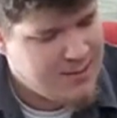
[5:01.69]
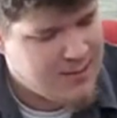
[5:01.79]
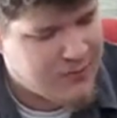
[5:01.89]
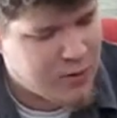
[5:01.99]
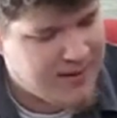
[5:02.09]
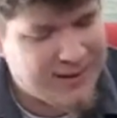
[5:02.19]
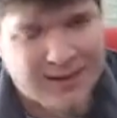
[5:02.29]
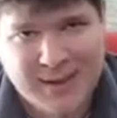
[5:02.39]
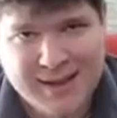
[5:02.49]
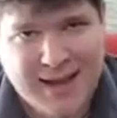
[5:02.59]
performance
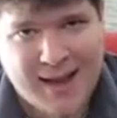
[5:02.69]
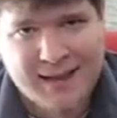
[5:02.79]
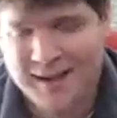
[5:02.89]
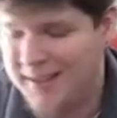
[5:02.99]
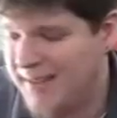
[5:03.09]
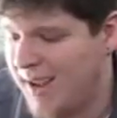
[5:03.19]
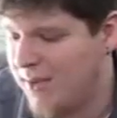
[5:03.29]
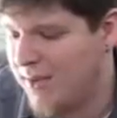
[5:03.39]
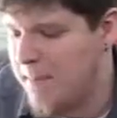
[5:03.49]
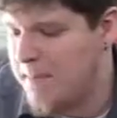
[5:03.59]
is fantastic. It sounds